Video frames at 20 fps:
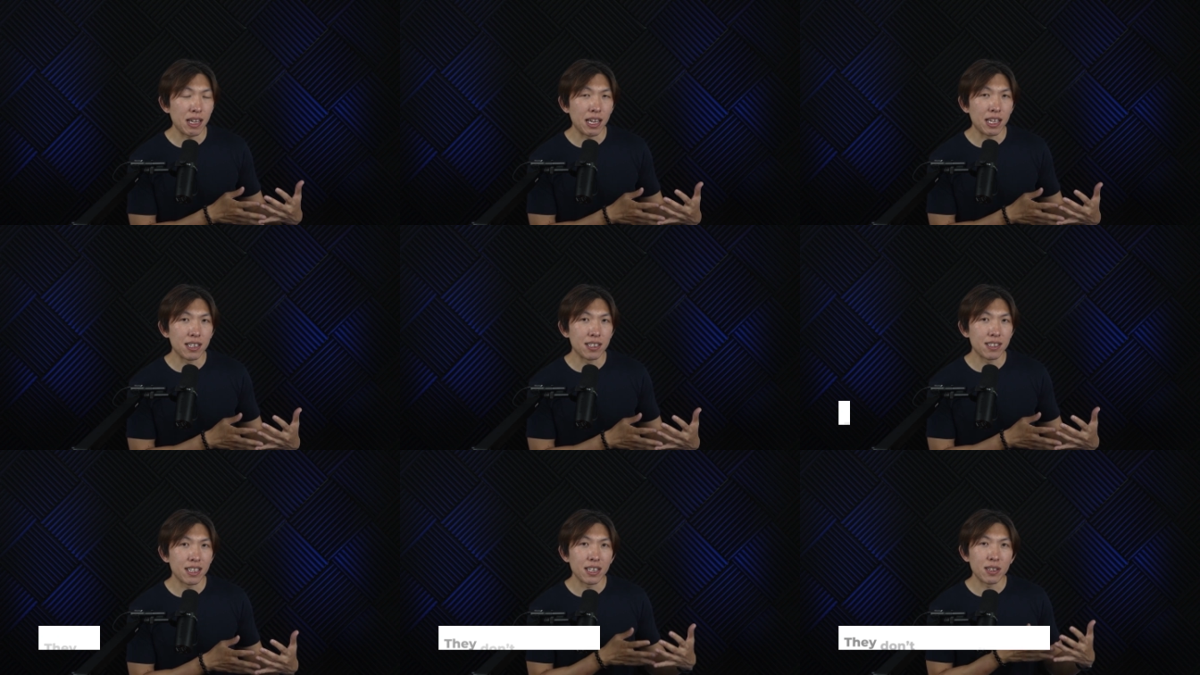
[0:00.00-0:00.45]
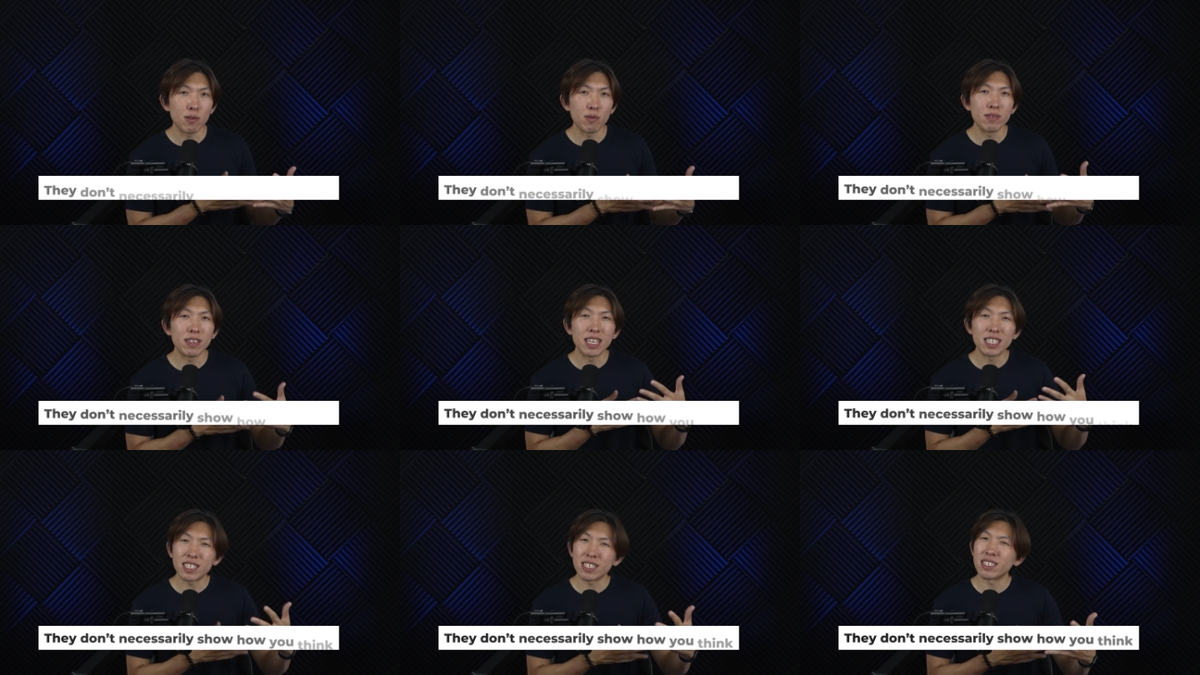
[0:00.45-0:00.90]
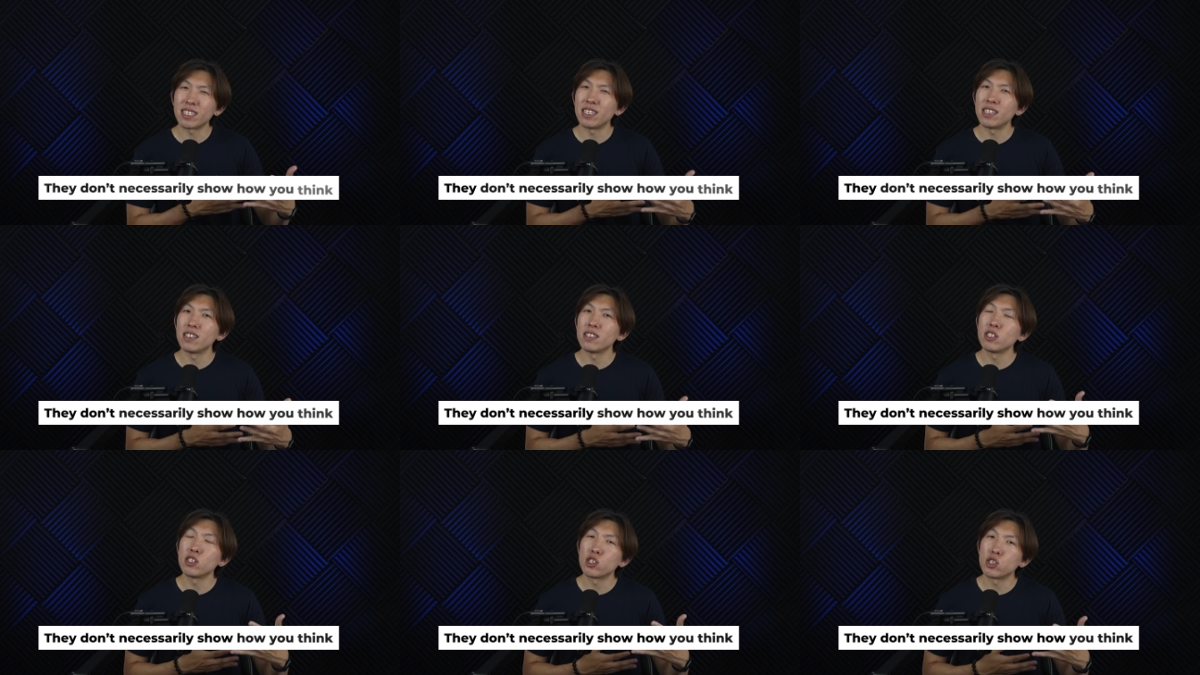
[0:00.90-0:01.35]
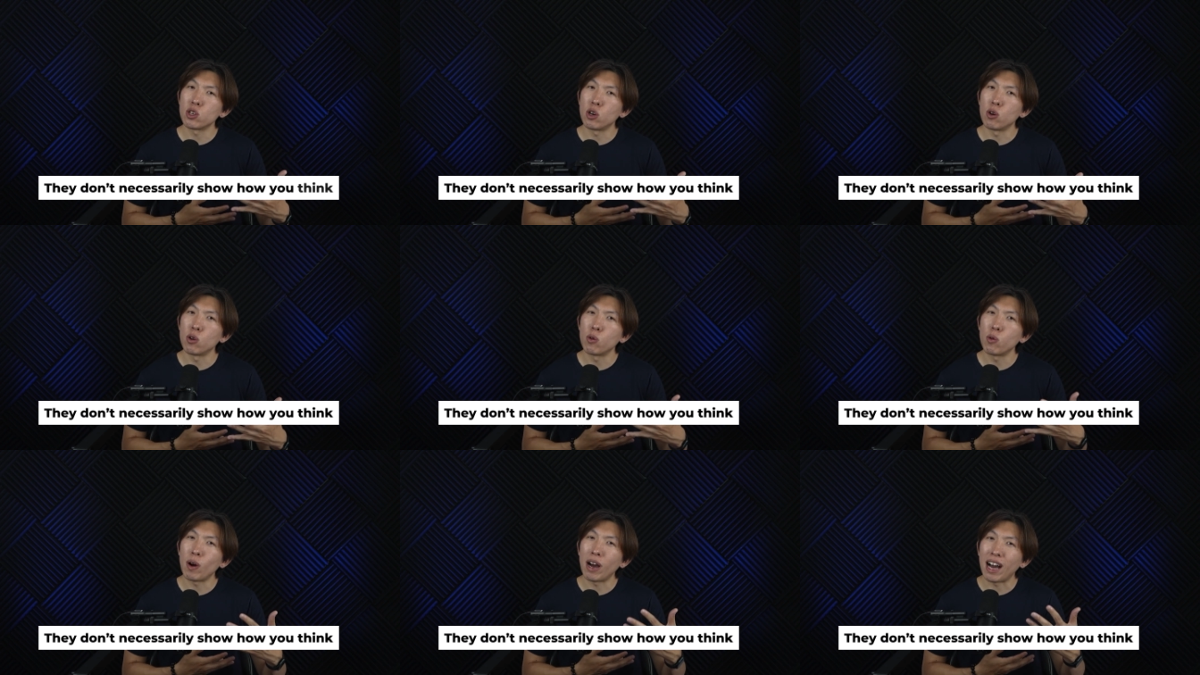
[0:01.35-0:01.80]
and they don't necessarily
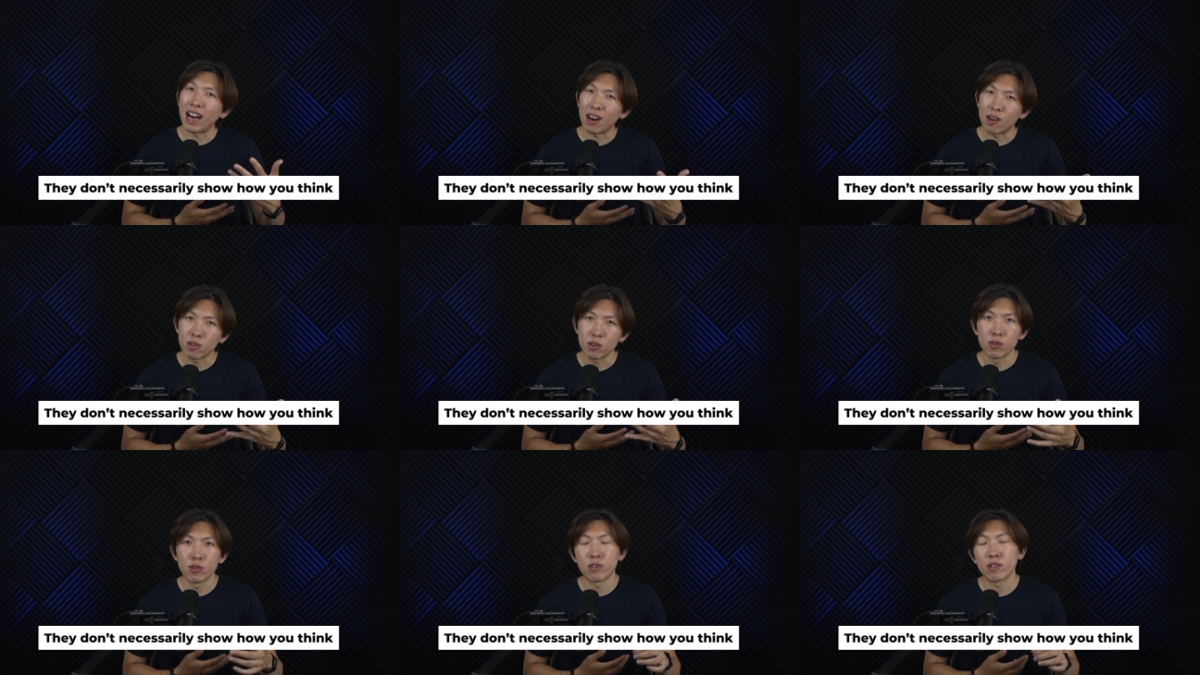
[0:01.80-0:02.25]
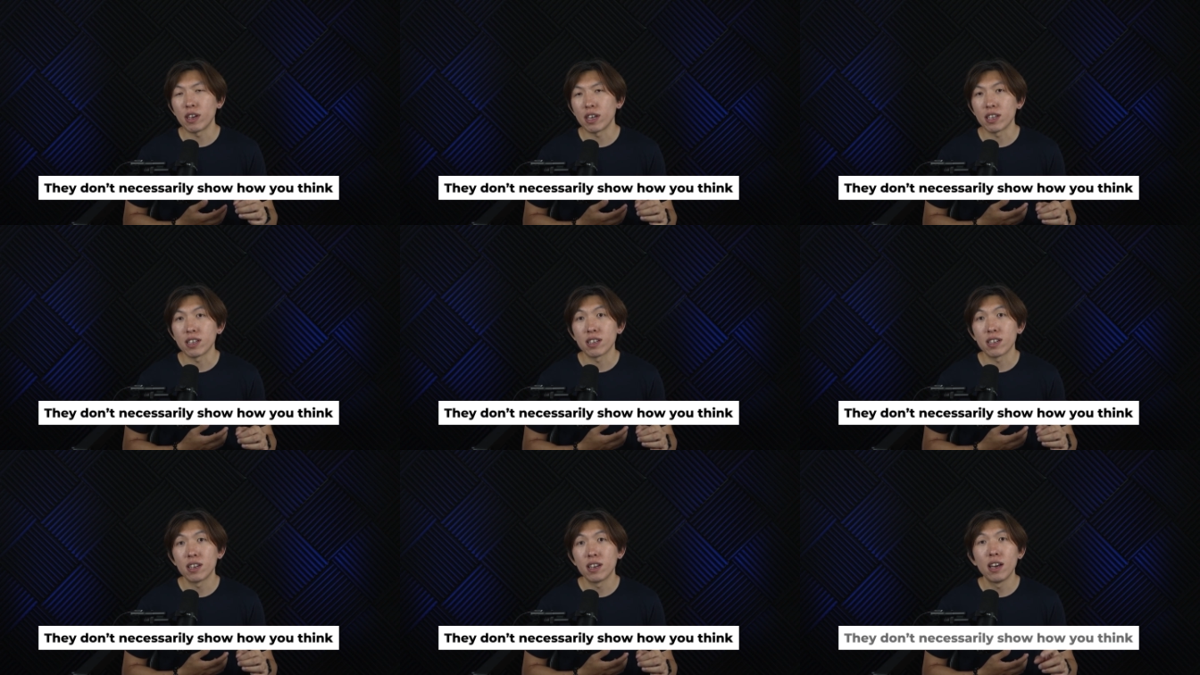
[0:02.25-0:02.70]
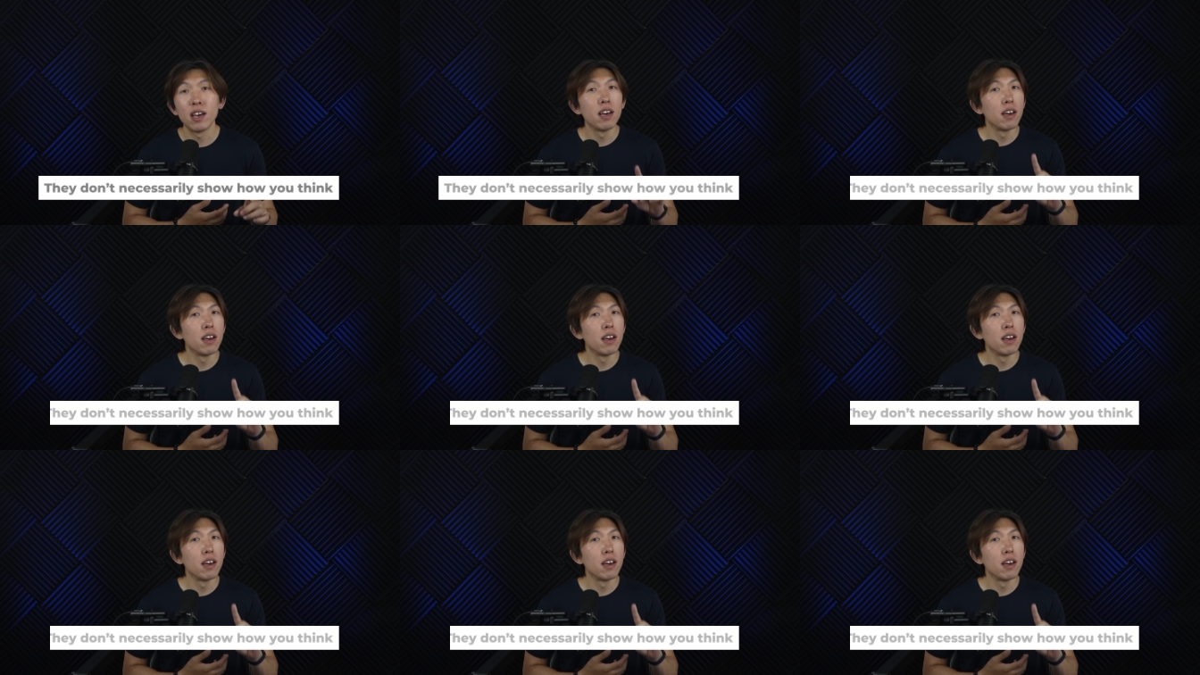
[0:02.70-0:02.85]
show how you think.